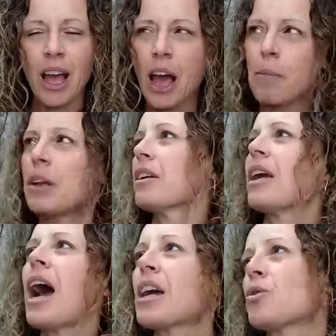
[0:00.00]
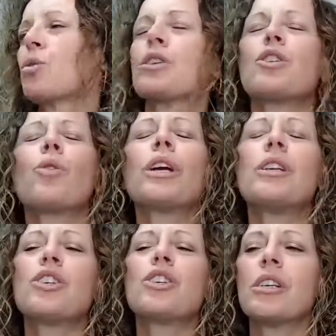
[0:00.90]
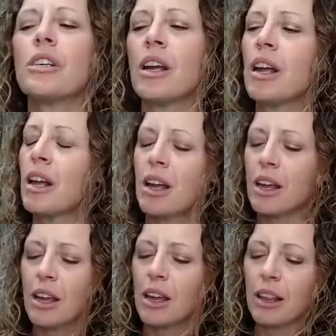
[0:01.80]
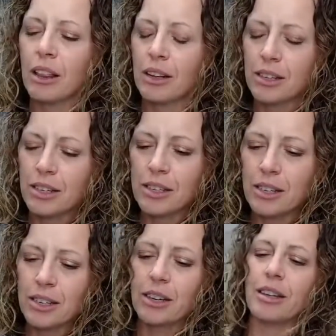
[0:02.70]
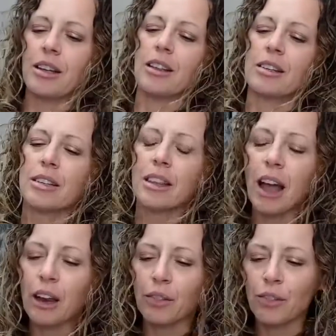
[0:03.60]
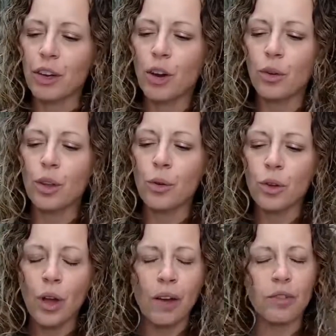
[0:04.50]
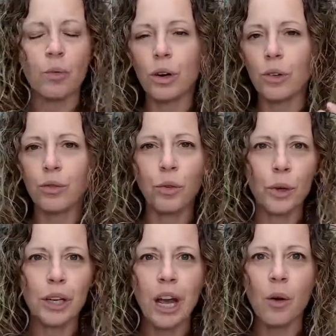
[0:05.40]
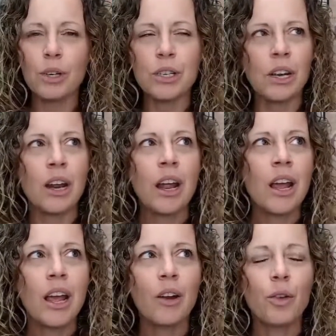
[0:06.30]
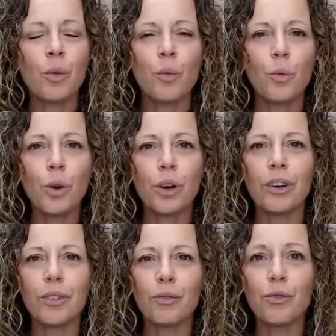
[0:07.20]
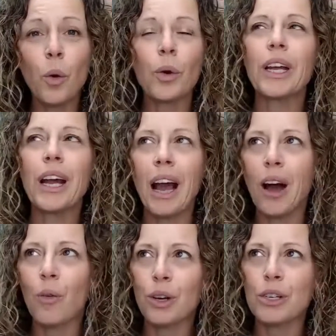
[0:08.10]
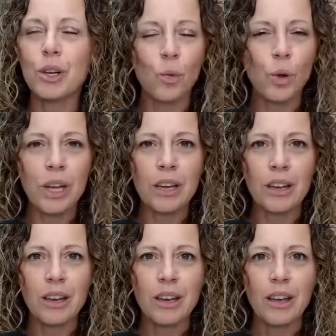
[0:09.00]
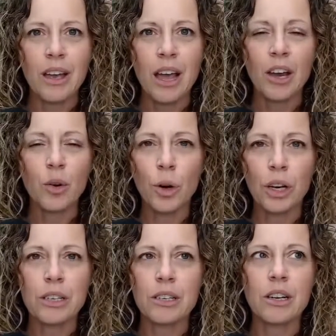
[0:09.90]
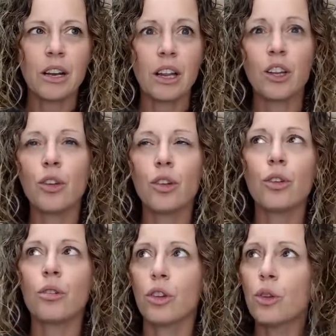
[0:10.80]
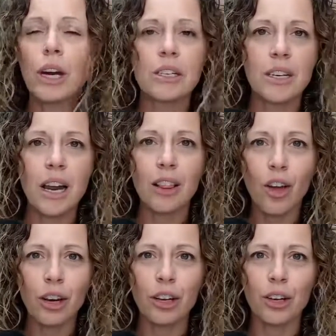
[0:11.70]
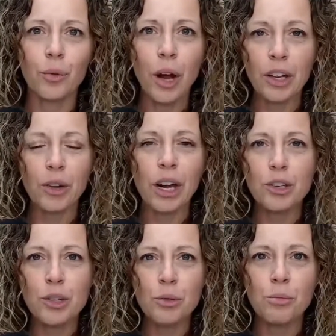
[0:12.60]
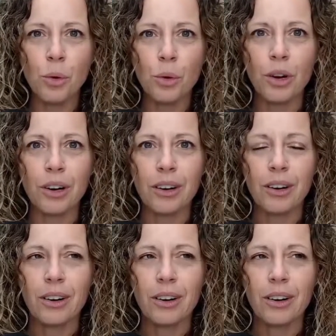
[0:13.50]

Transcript: I mean, gosh, we're so conditioned in, in this in this life you know you you have to work 40 hours and, and if you work 40 hours a week and your work isn't done like you you got to stay longer right you got to do more